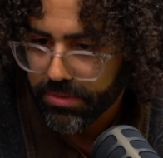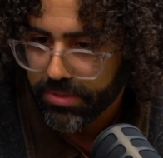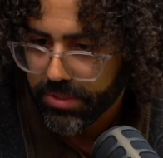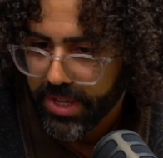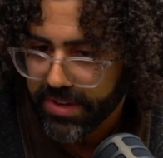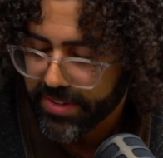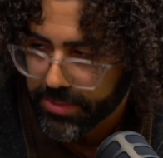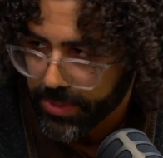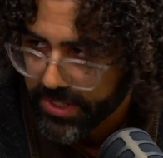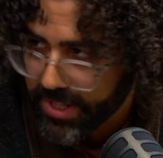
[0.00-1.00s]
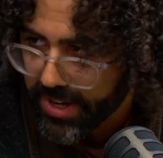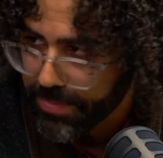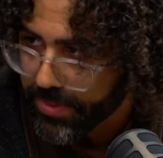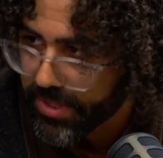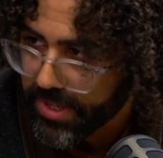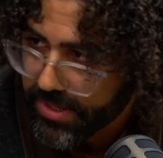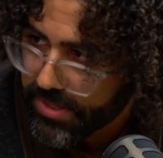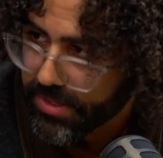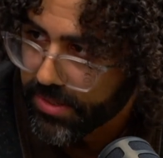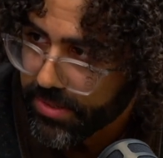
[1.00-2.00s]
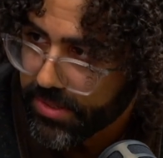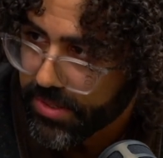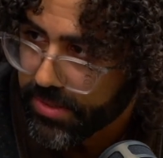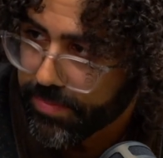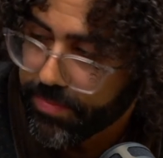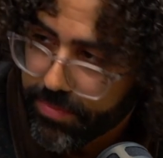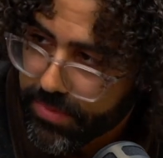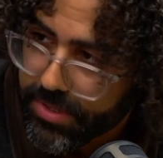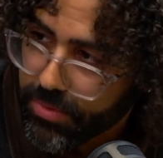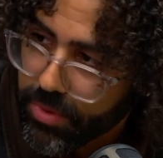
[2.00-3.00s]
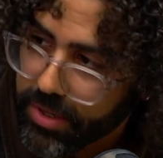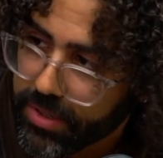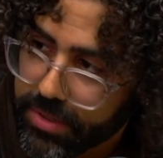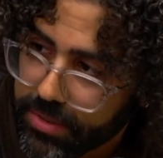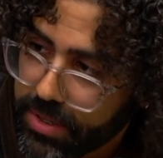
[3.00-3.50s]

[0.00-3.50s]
kind of express that empathy and to work